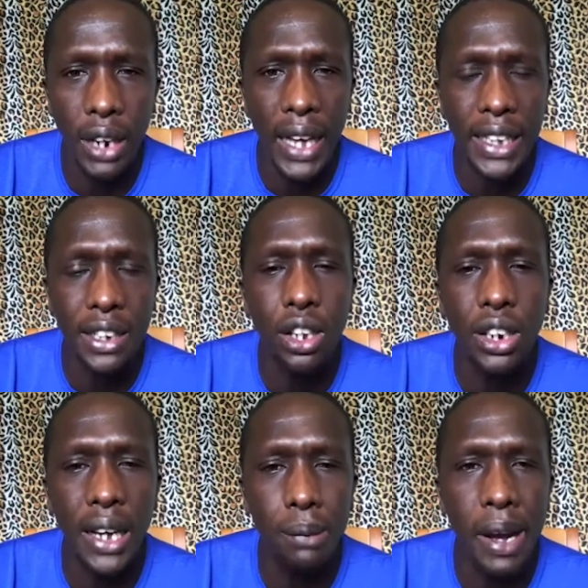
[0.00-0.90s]
Like it looked
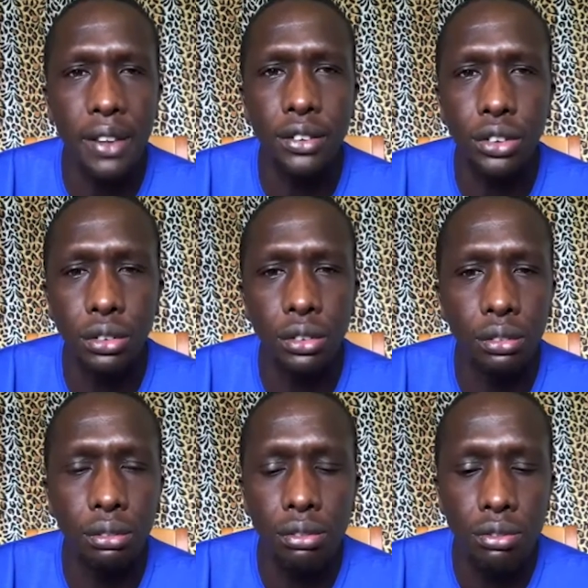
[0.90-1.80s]
like my
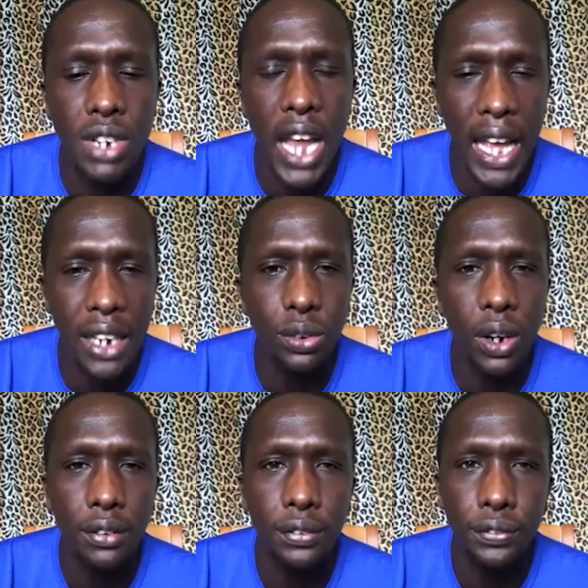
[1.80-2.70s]
nails
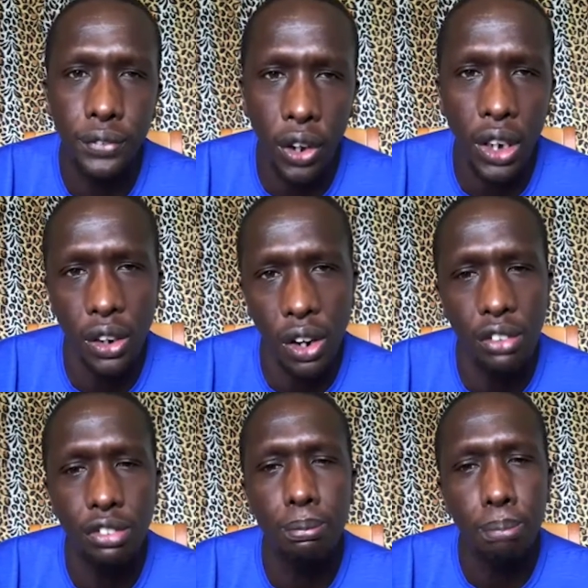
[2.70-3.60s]
were falling
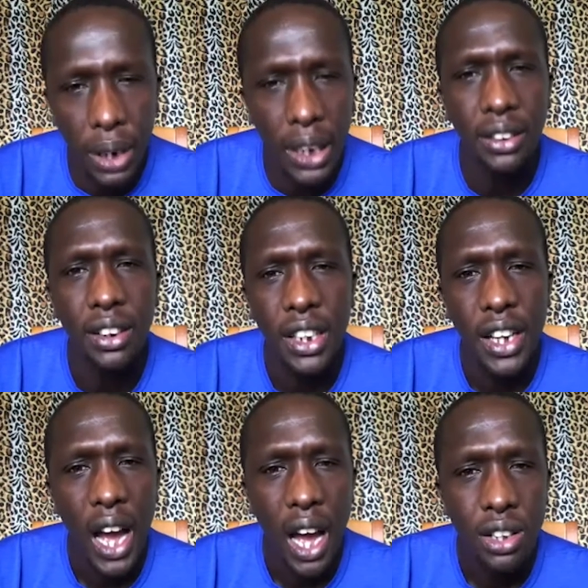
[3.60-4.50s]
off. But
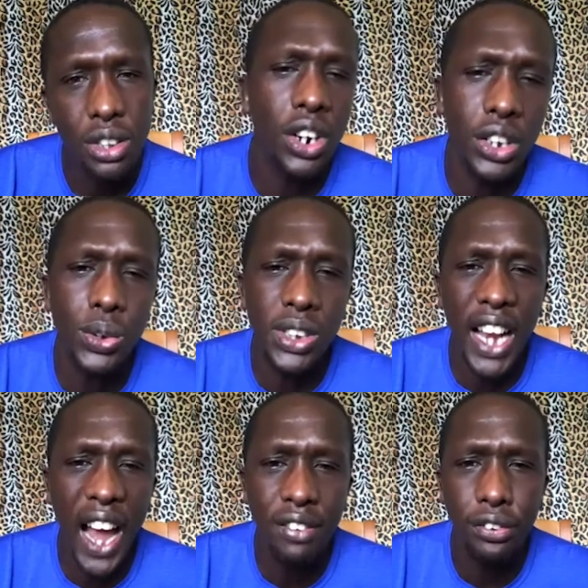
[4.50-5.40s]
you know, you still
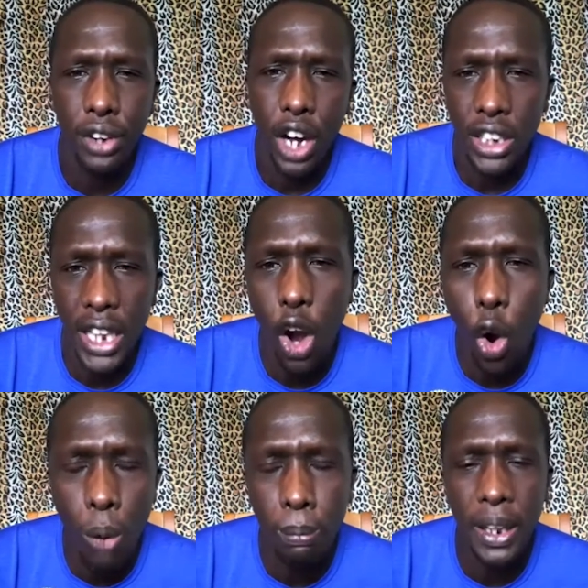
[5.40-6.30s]
have the
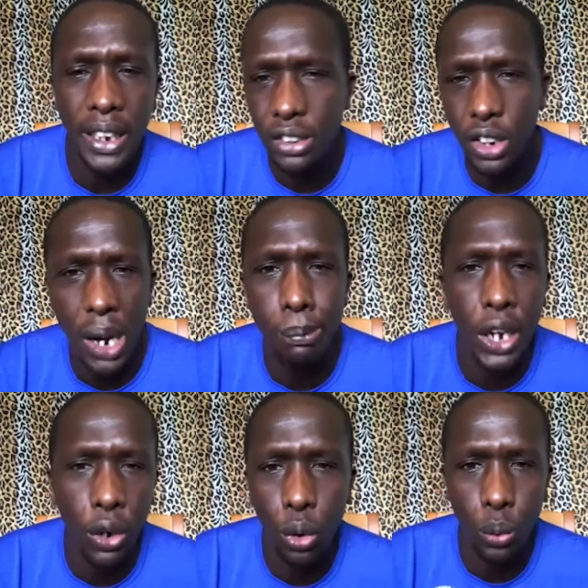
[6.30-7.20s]
hope that you know a
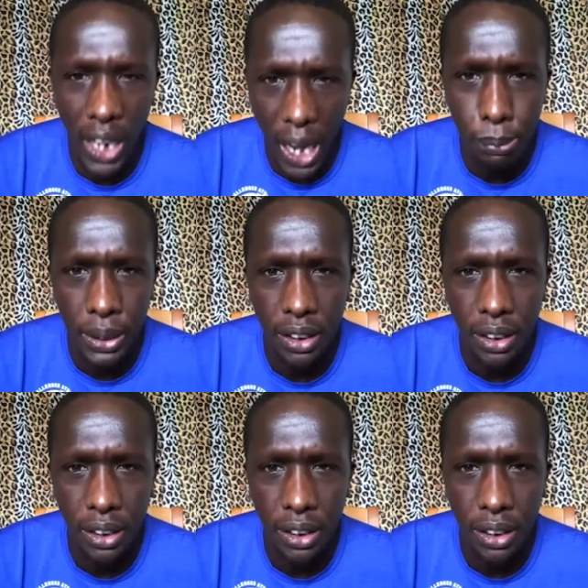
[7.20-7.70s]
miracle will happen.